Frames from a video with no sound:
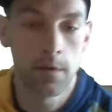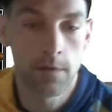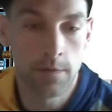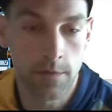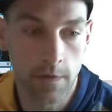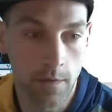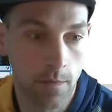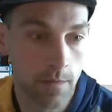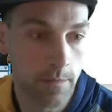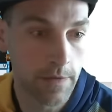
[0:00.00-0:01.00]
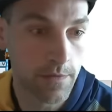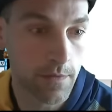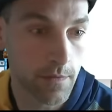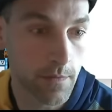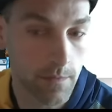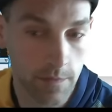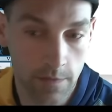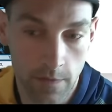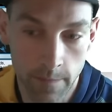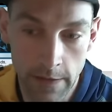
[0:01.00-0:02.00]
So we drew
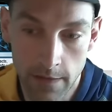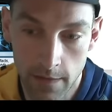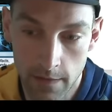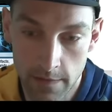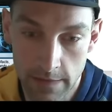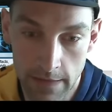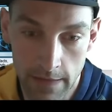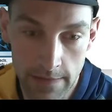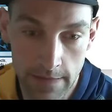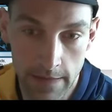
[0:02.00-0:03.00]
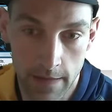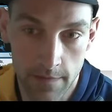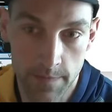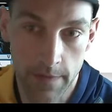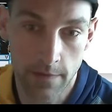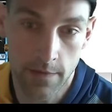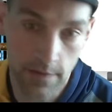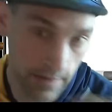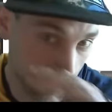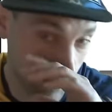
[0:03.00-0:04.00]
so many cards, did not see a counterspell,
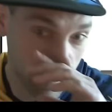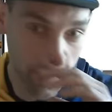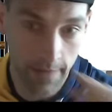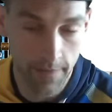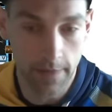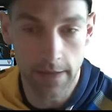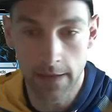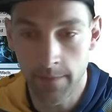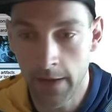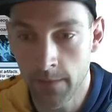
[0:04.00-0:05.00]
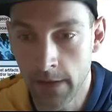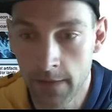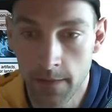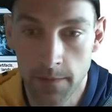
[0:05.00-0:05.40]
couldn't keep them off their game, and we ended up